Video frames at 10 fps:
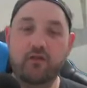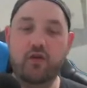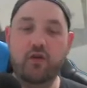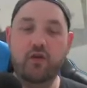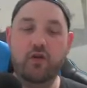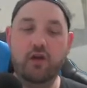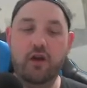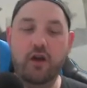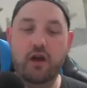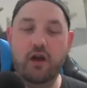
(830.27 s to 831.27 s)
So
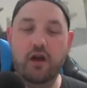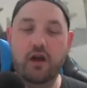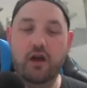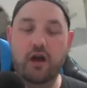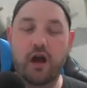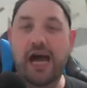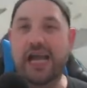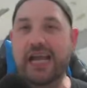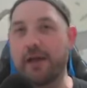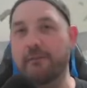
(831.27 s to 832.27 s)

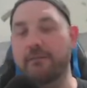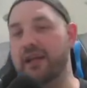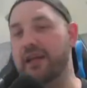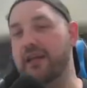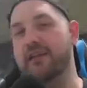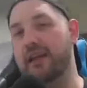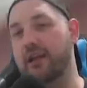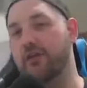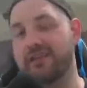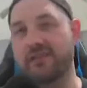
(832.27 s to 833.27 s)
I am being the
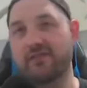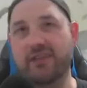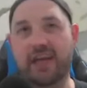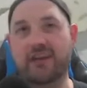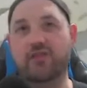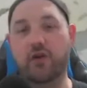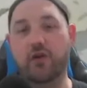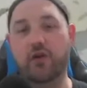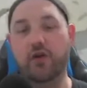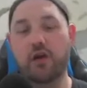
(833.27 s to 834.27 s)
aggressive deck,
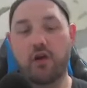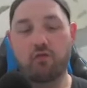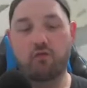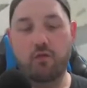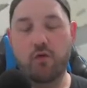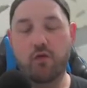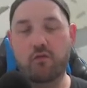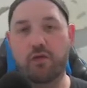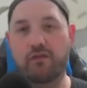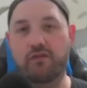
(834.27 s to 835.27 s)
so
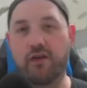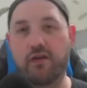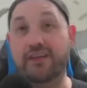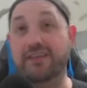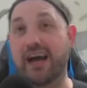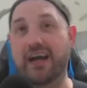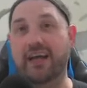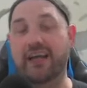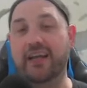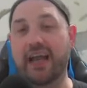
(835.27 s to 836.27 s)
removal is very
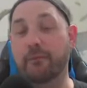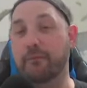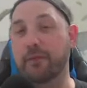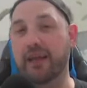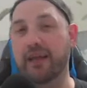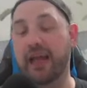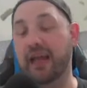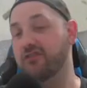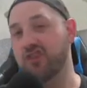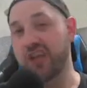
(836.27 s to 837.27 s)
targeted at being
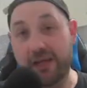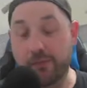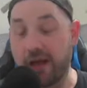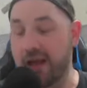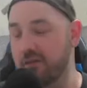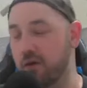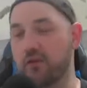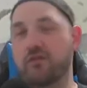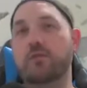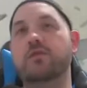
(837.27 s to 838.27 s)
as cheap as
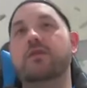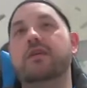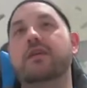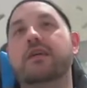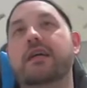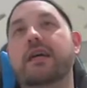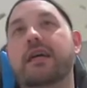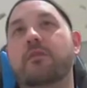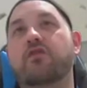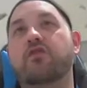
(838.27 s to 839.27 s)
possible.
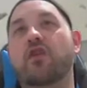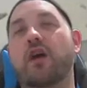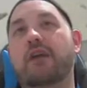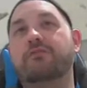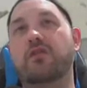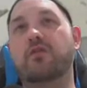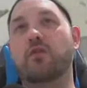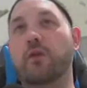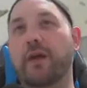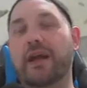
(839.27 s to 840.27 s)
So I've got
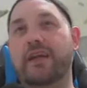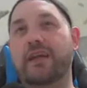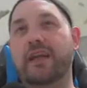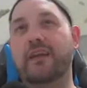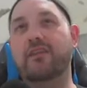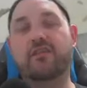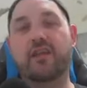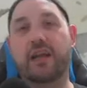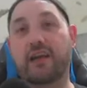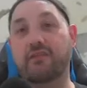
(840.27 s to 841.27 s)
Slaughter Pack in here just
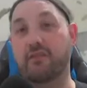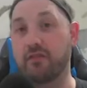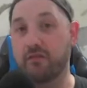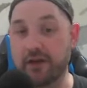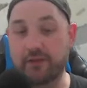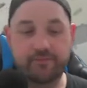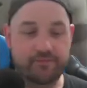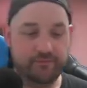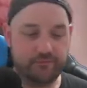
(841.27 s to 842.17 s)
so that I can have it for free.